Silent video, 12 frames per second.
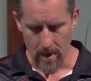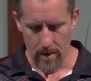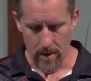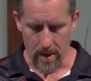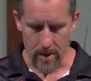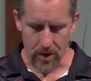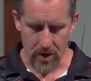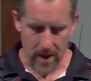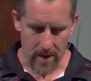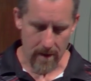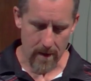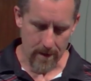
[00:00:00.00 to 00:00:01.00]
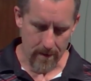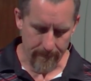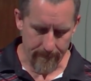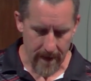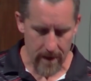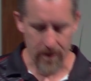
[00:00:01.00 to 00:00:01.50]
Then you see the
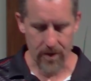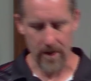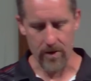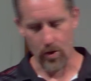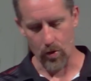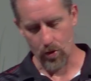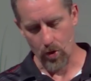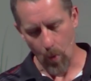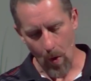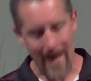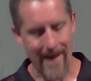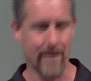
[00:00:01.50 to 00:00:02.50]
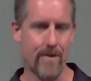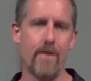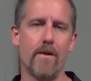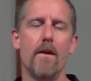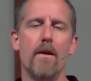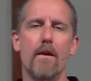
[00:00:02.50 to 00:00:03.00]
Pharisees, who twice
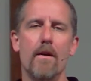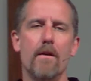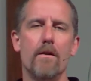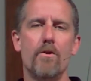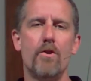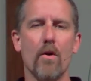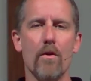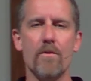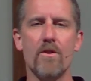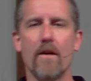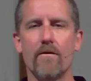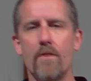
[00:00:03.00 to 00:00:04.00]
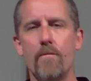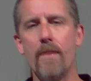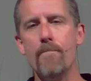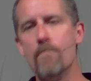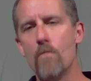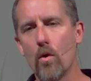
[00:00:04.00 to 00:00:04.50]
show themselves to be
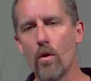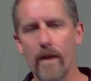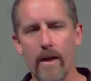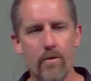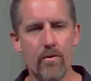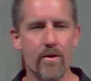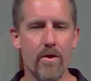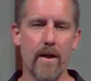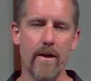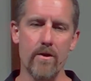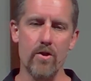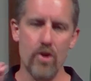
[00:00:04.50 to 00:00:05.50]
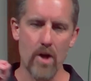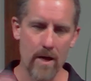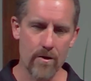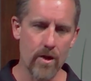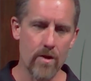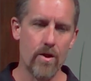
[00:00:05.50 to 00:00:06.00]
more interested in
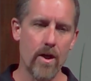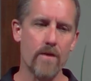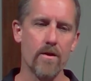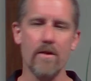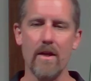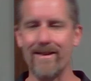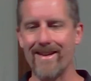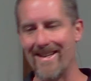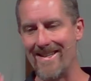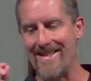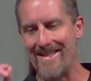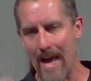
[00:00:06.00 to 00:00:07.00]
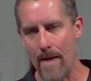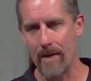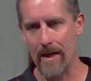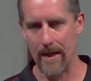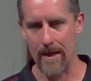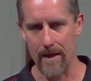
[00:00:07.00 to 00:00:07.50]
judging Jesus and
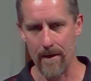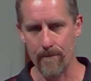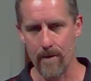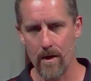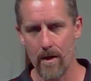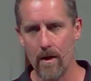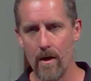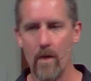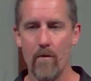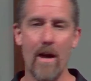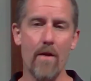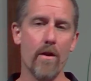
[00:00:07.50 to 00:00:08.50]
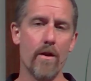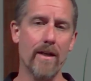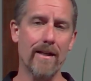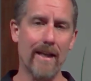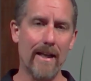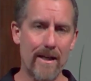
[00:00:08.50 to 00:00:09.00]
condemning him rather than
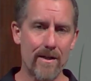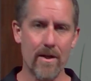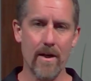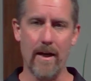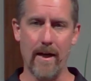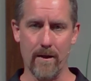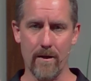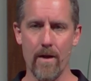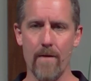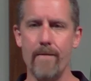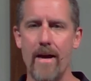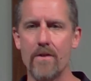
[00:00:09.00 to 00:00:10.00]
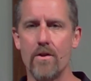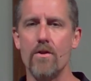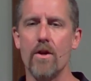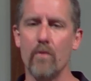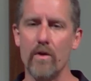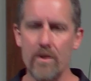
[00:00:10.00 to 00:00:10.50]
listening to the message
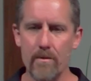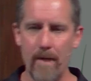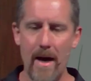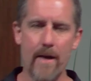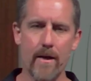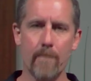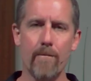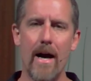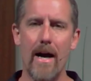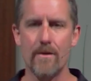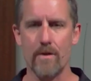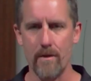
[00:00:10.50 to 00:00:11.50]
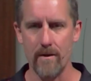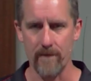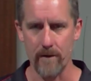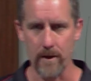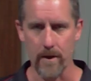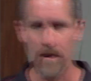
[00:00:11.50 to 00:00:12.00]
and responding
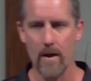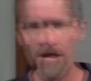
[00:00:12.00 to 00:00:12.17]
positively.